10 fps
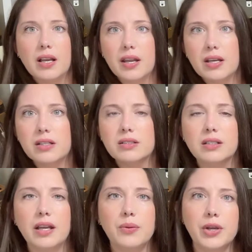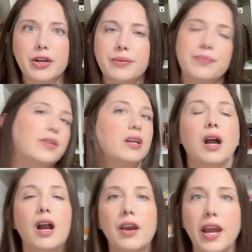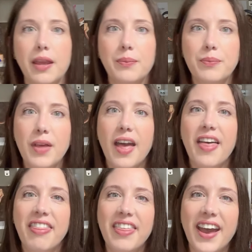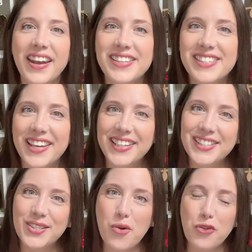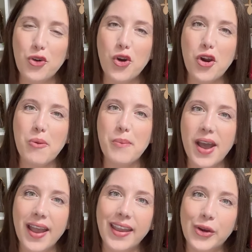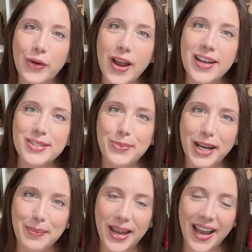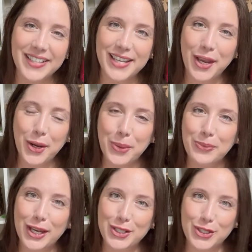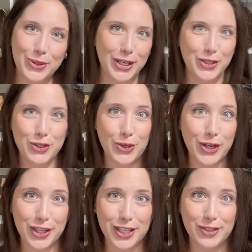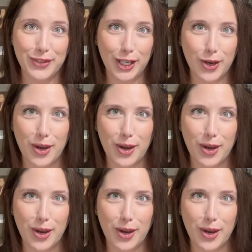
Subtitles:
Kind of weird. All right, That is it for my crossbody bags. I hope that you enjoyed this video.